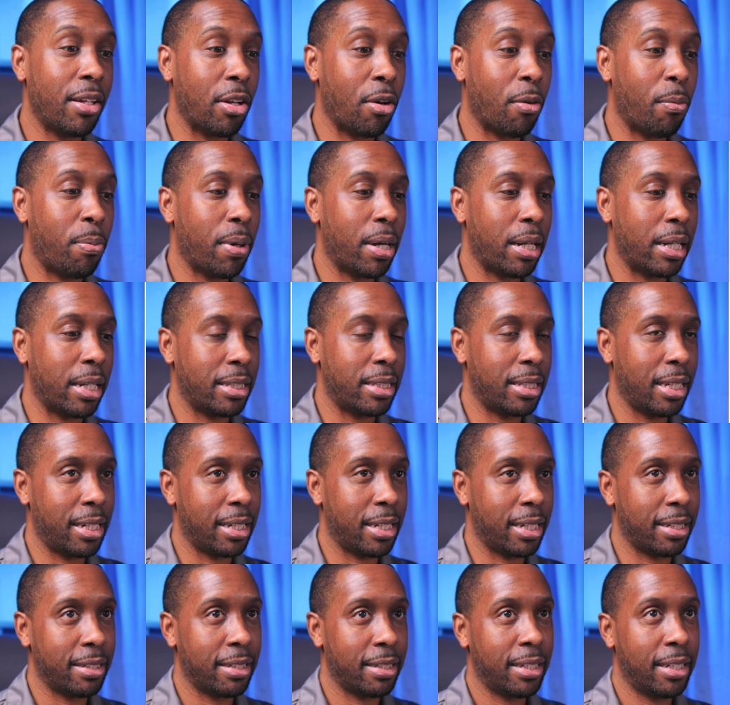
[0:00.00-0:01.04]
No pun
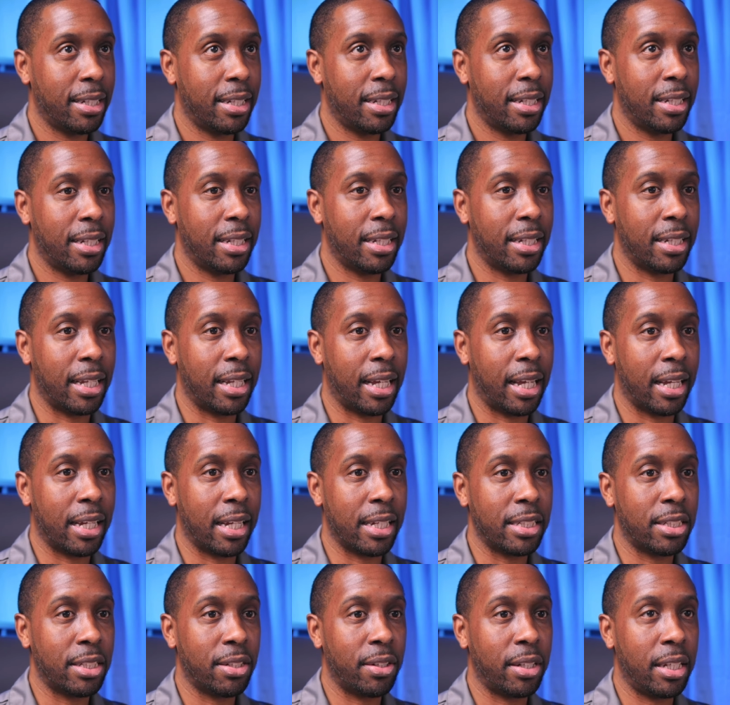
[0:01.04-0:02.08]
intended. And the
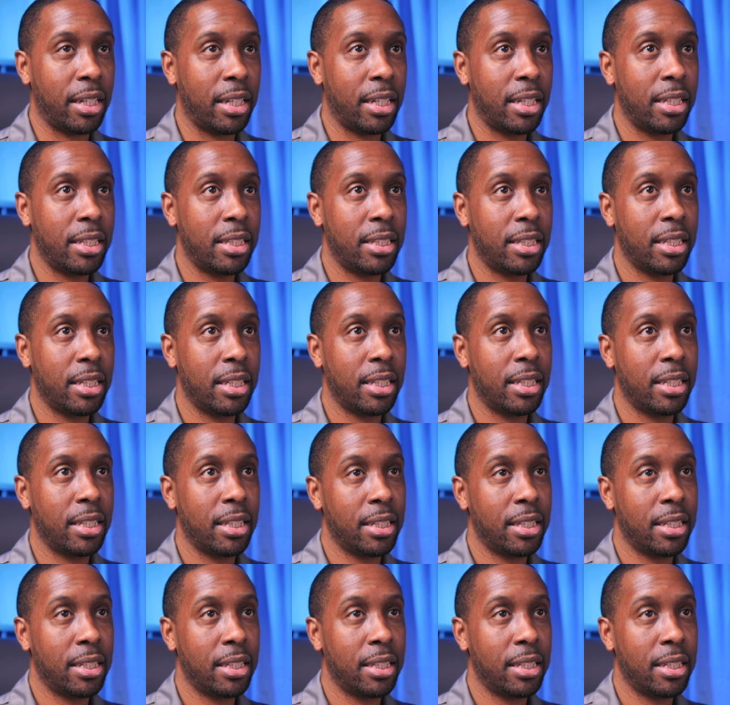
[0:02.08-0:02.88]
answer is